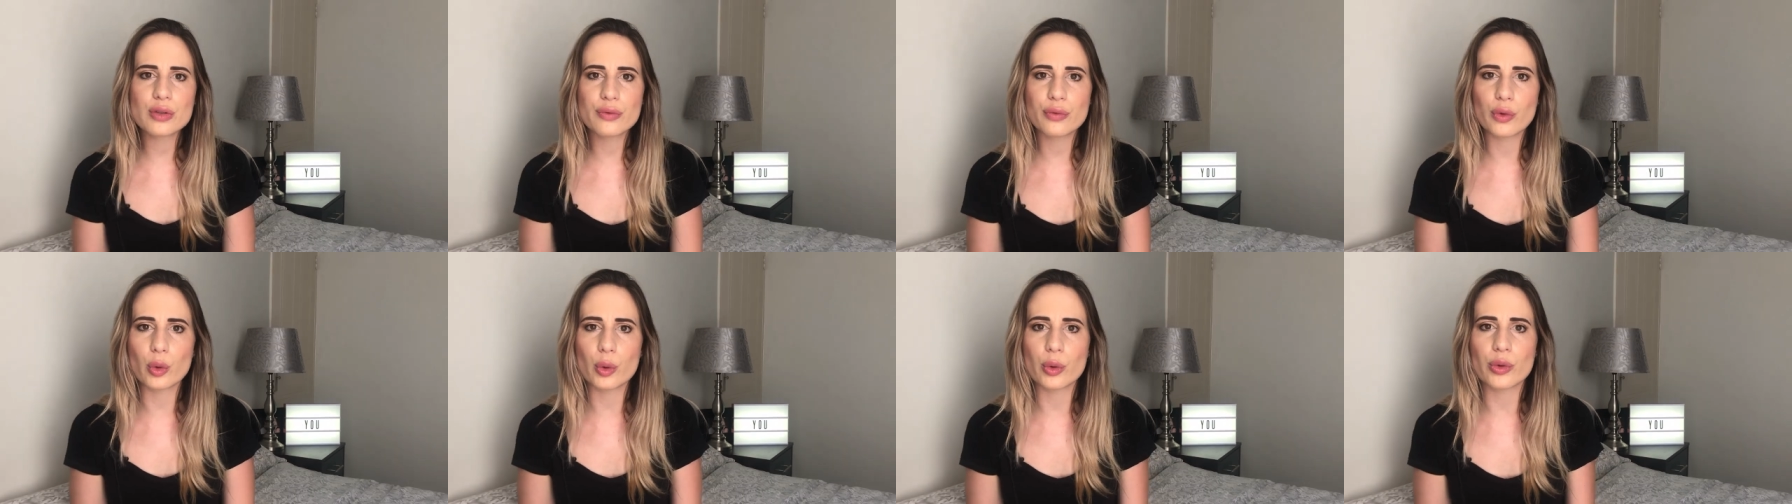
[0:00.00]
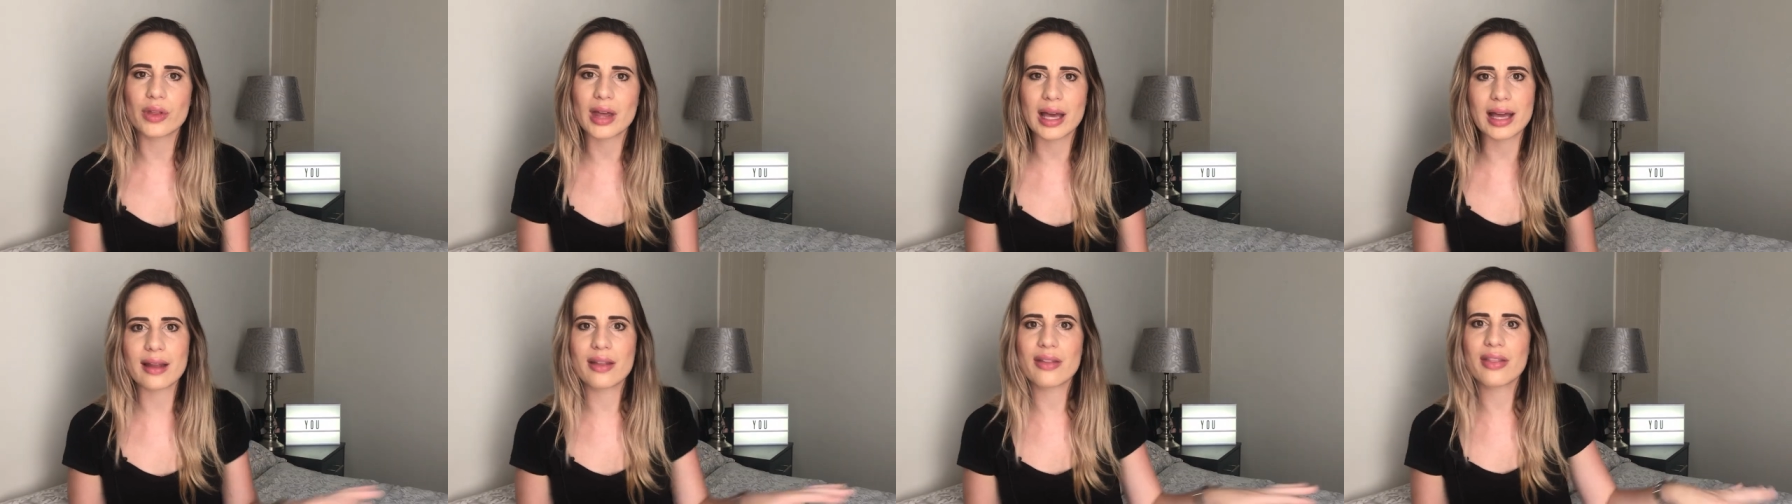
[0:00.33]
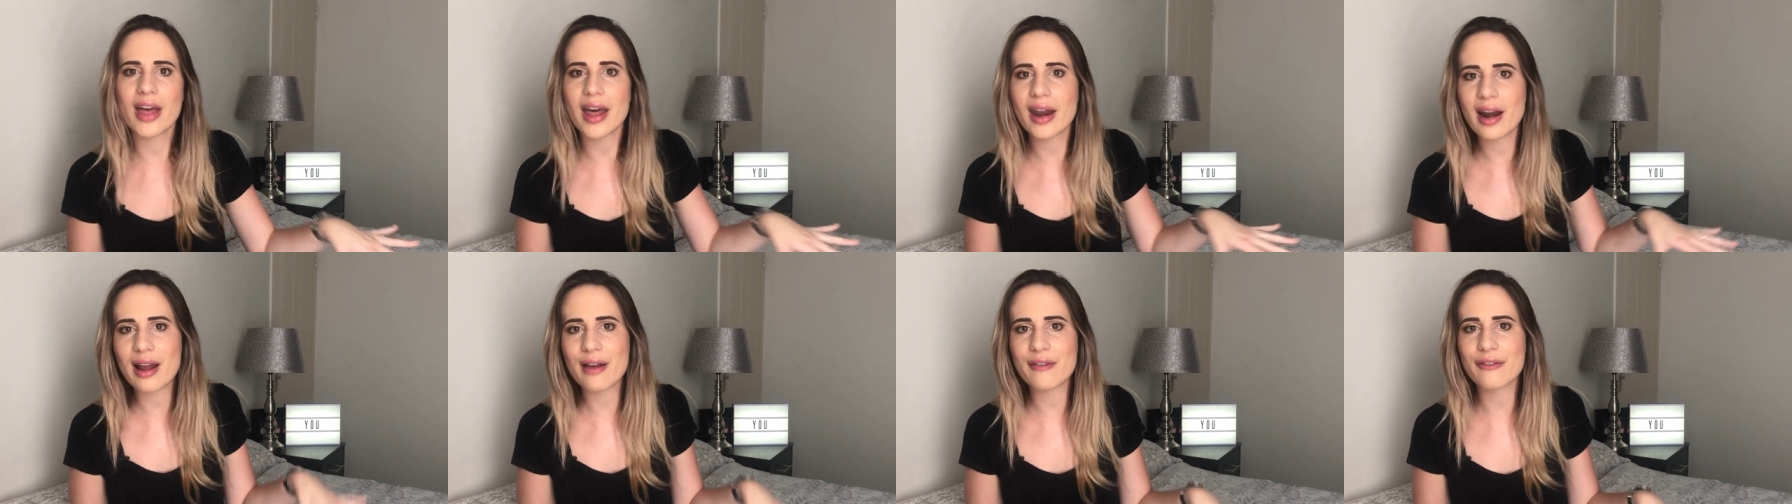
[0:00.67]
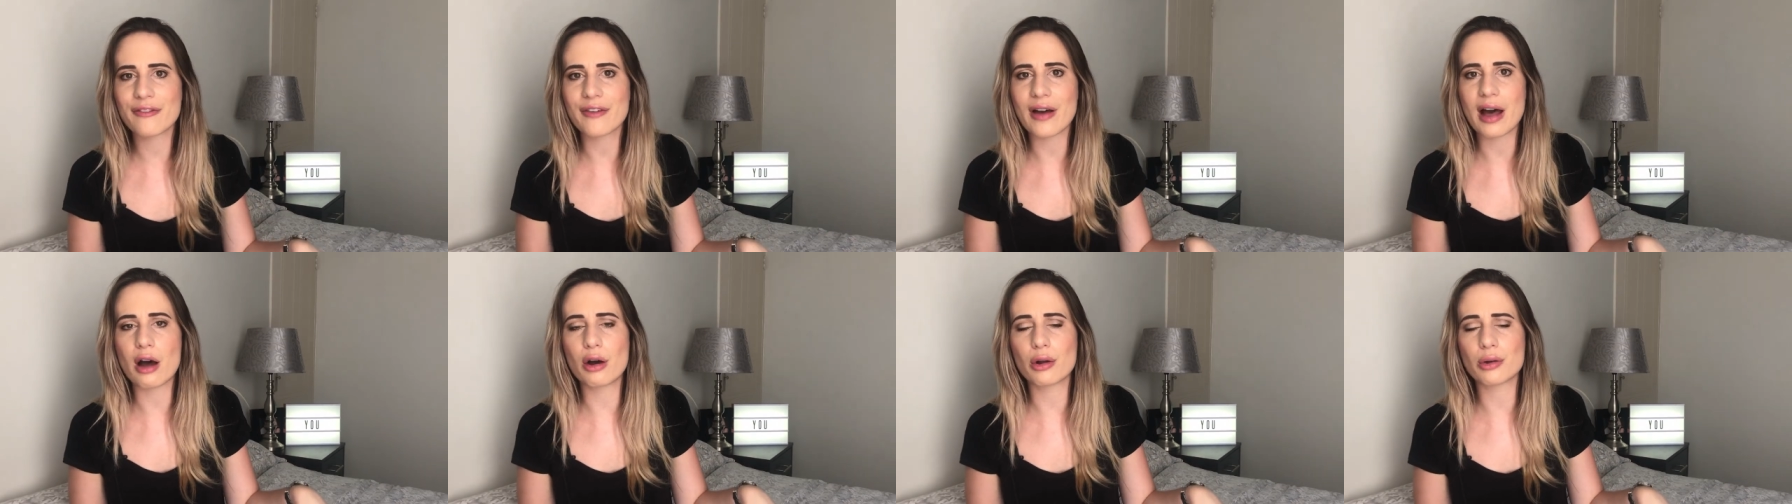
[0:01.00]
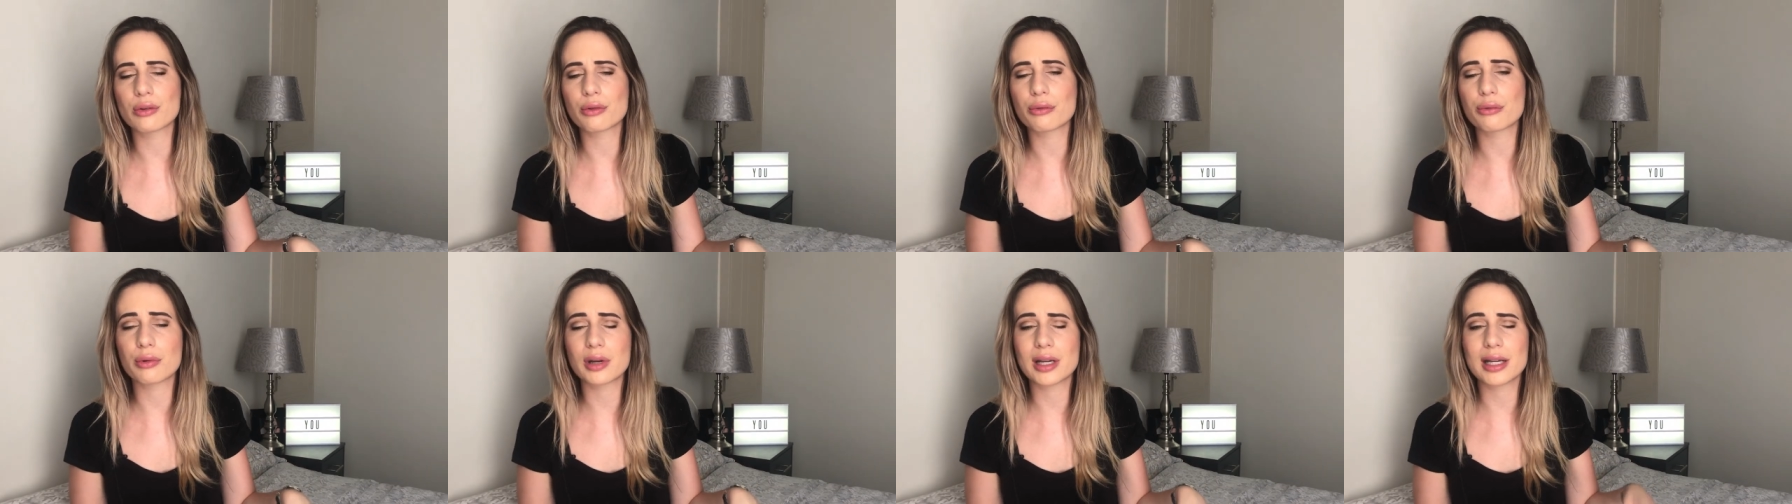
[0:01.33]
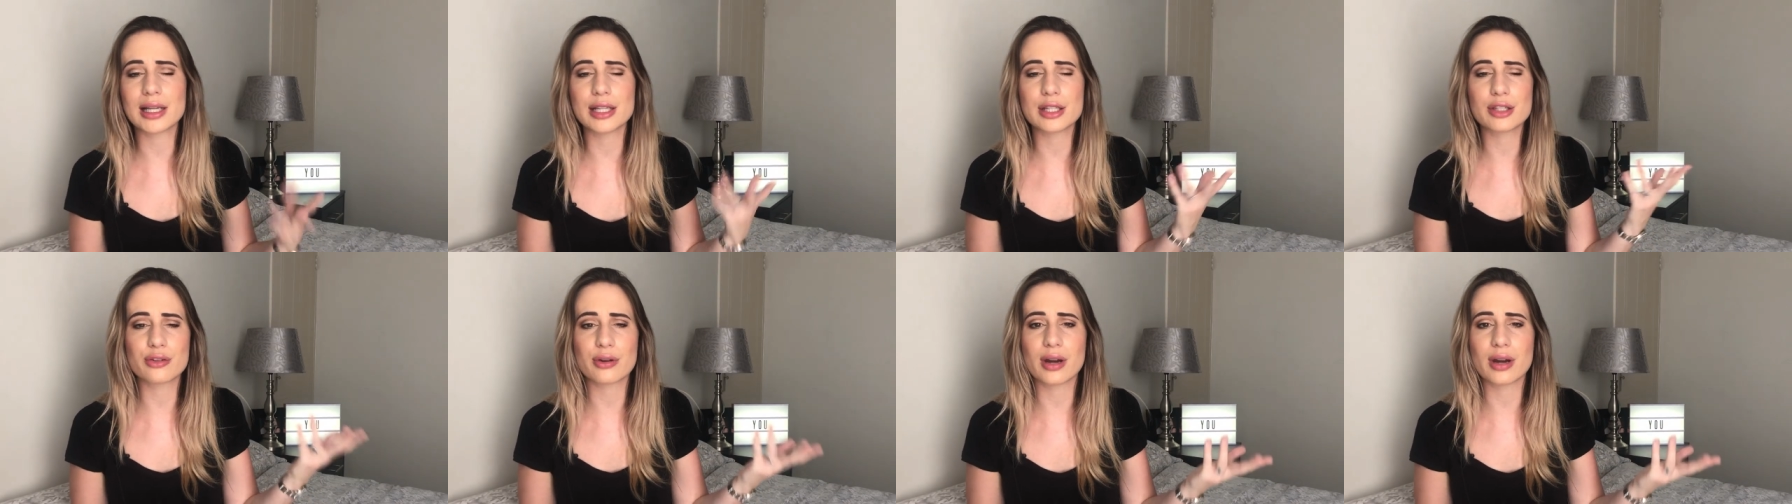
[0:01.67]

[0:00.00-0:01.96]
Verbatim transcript: of all, that, that I found really